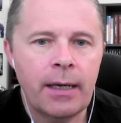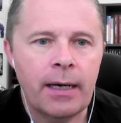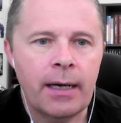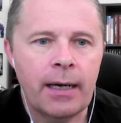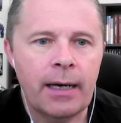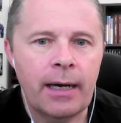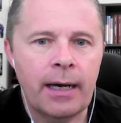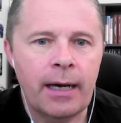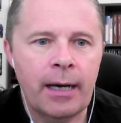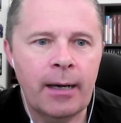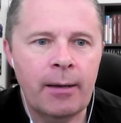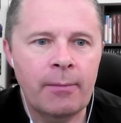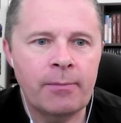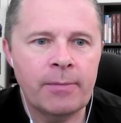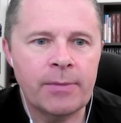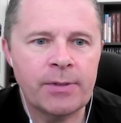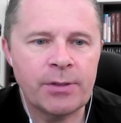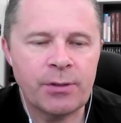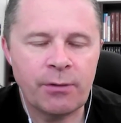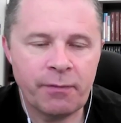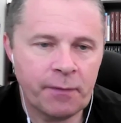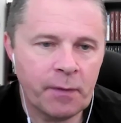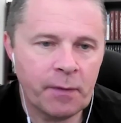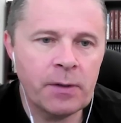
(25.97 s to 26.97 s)

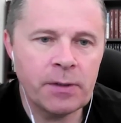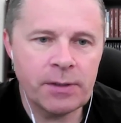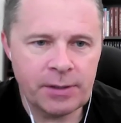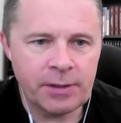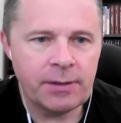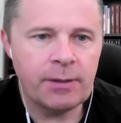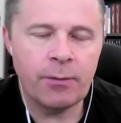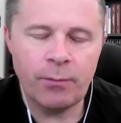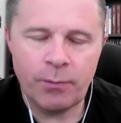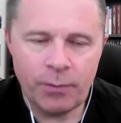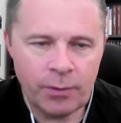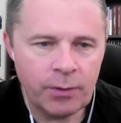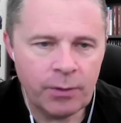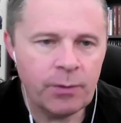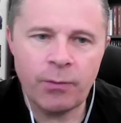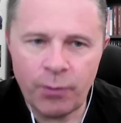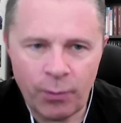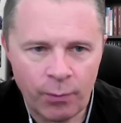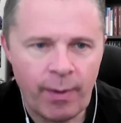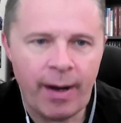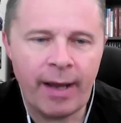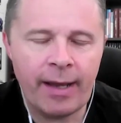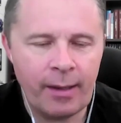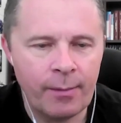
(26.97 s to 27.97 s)
So first,
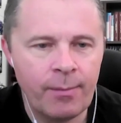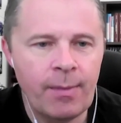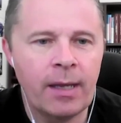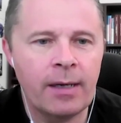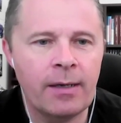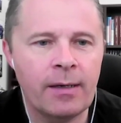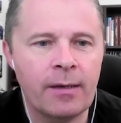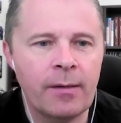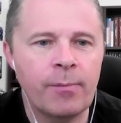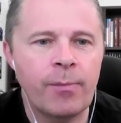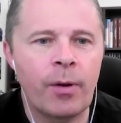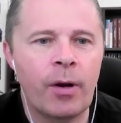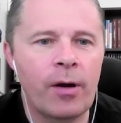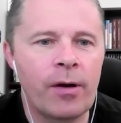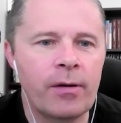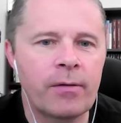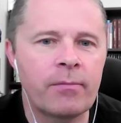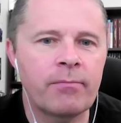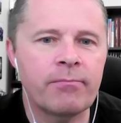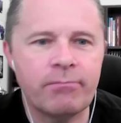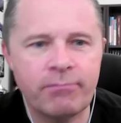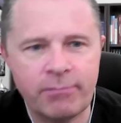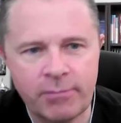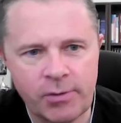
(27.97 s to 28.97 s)
the recommended
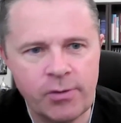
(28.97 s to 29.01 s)
part